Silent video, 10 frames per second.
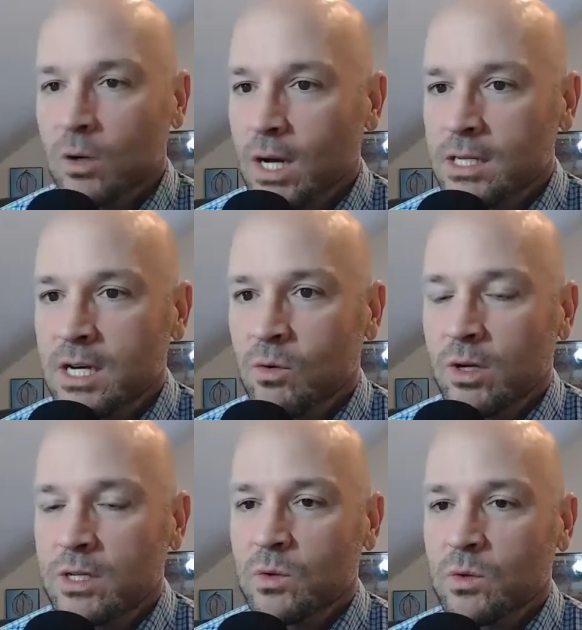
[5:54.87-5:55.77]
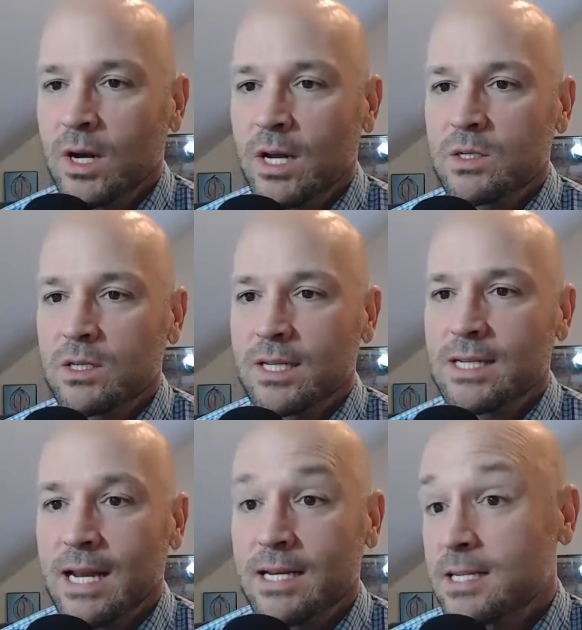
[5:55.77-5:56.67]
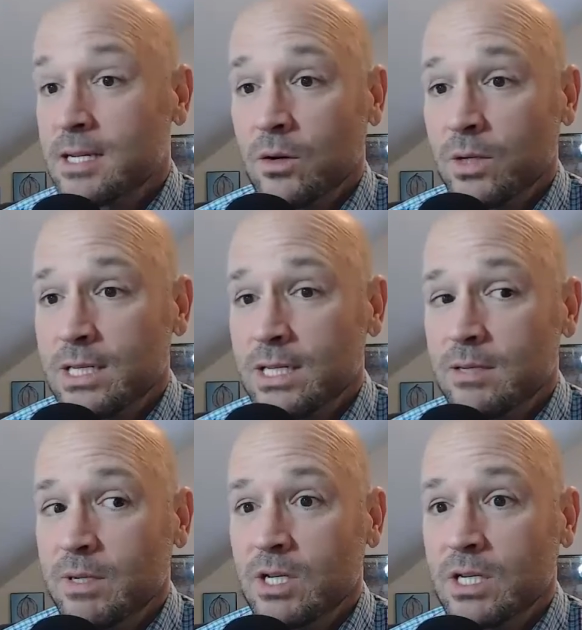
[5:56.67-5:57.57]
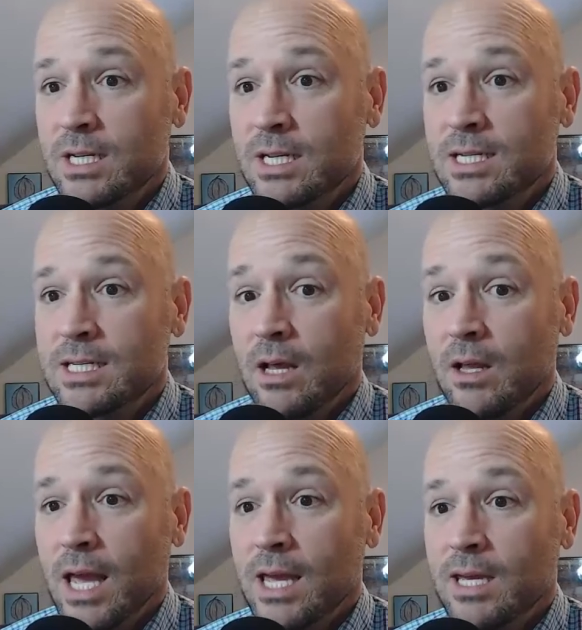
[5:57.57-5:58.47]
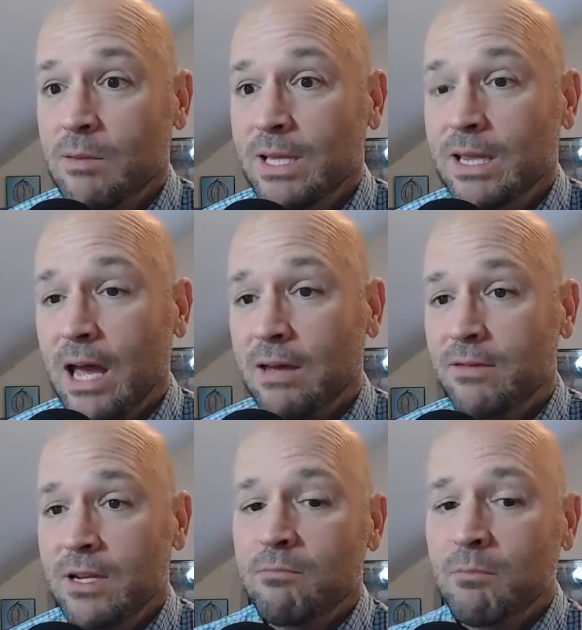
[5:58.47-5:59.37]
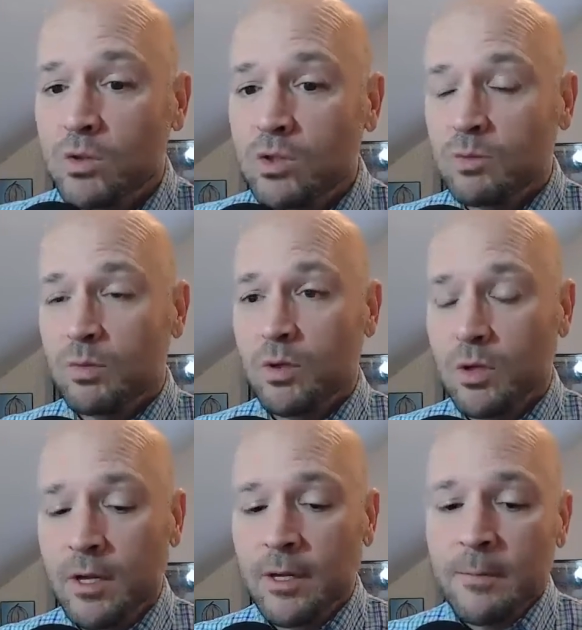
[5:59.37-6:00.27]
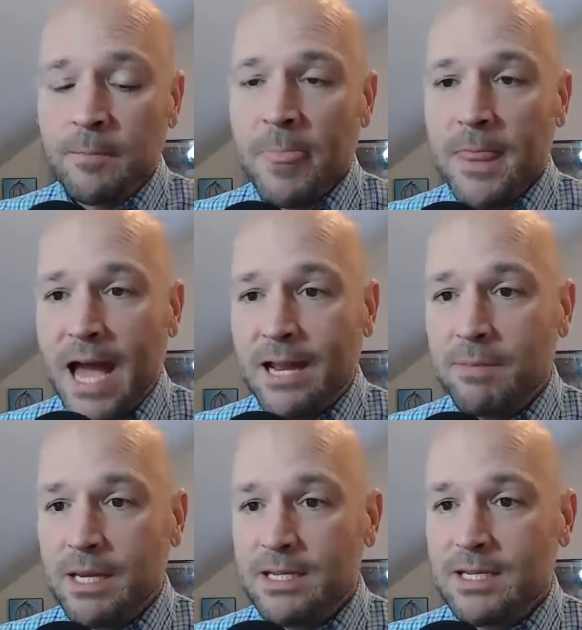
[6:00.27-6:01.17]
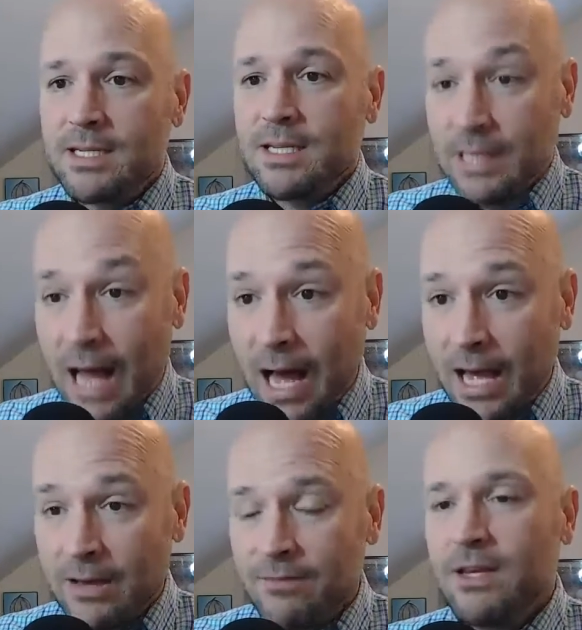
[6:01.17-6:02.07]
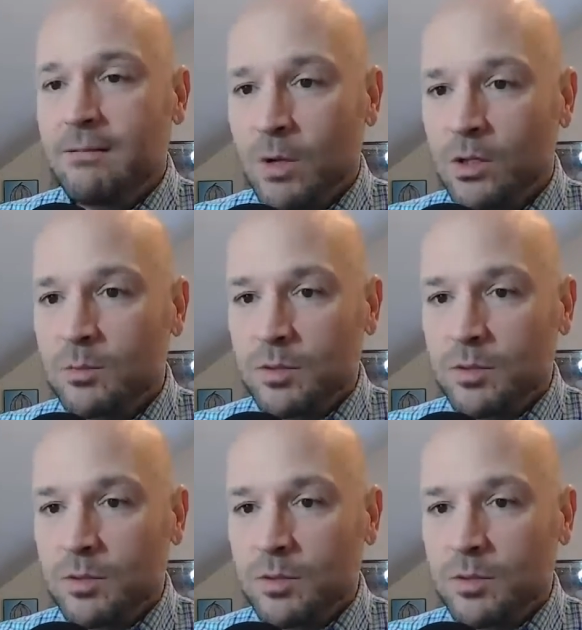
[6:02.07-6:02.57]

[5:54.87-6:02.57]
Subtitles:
steroids, whereas the data doesn't always need to be just in Excel. It can be live and in multiple databases, live in multiple